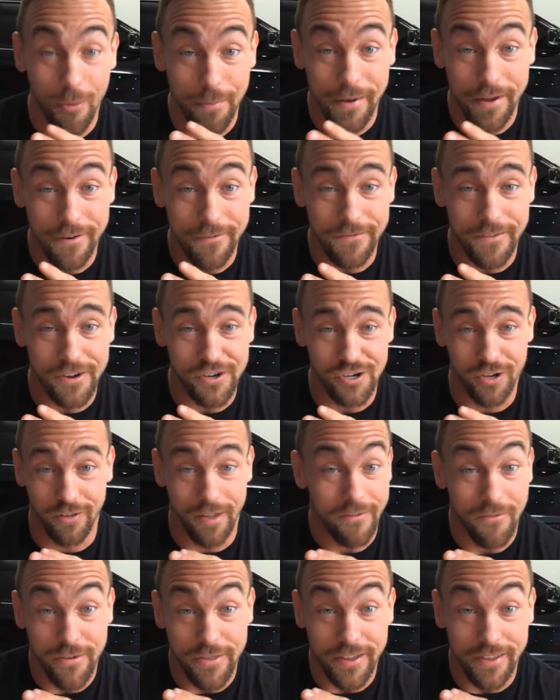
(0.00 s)
beneficial
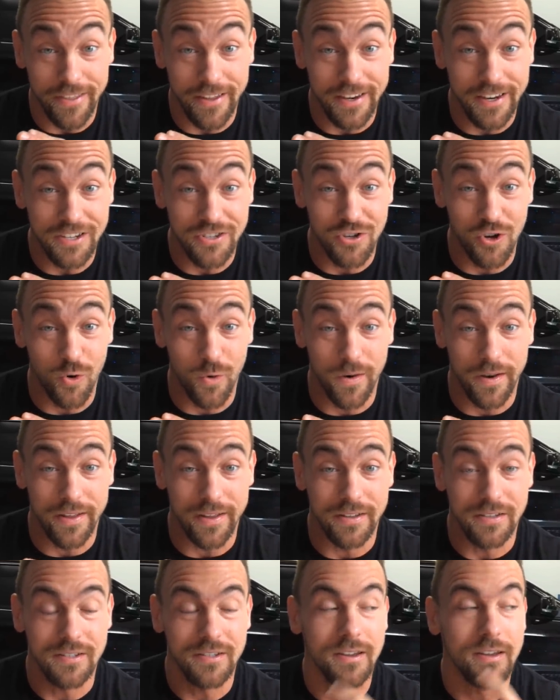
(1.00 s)
everything that he's doing
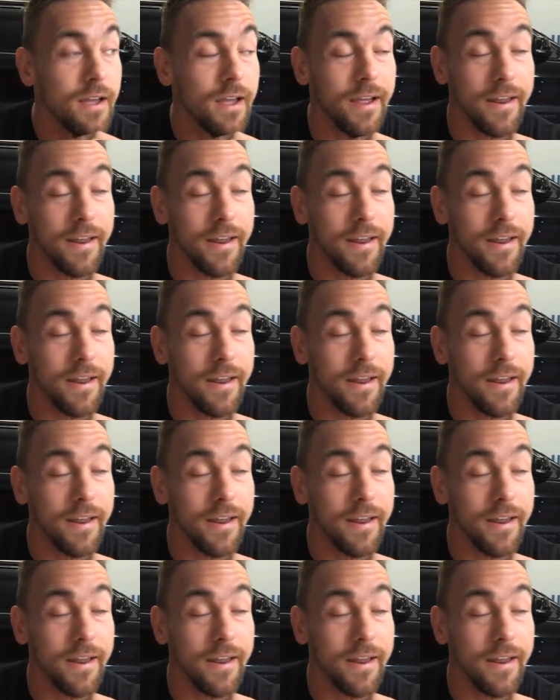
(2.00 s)
is.